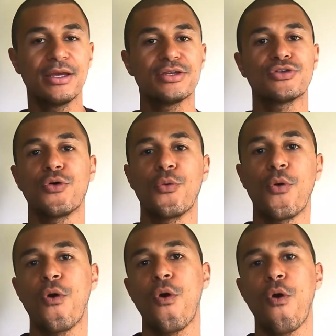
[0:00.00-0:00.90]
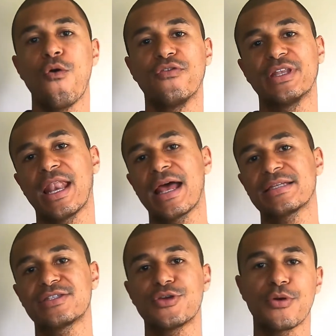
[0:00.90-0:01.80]
So over the
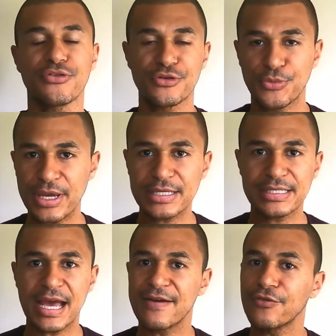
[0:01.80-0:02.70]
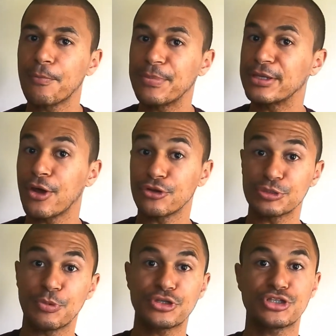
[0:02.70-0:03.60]
last 2 or 3 weeks I have not been on
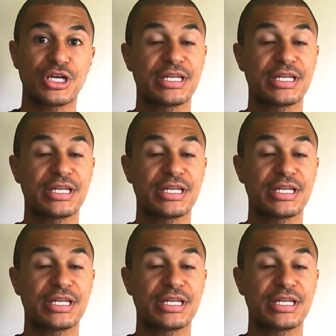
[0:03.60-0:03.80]
as much,